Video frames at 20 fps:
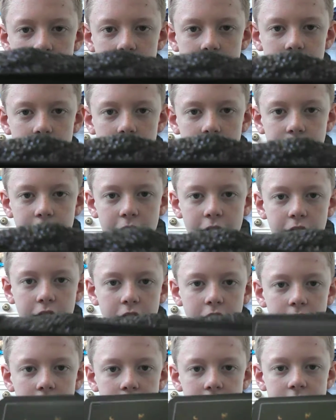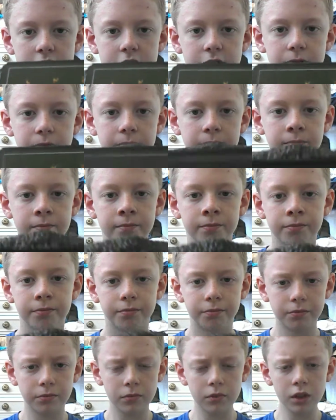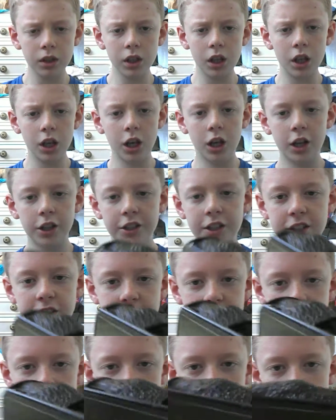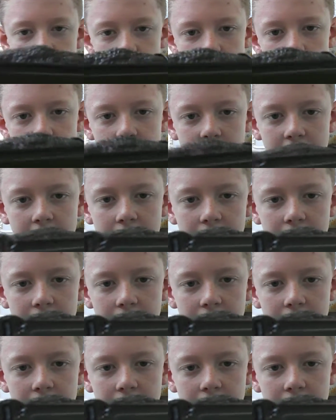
is uh, very nice. Uh, this doesn't really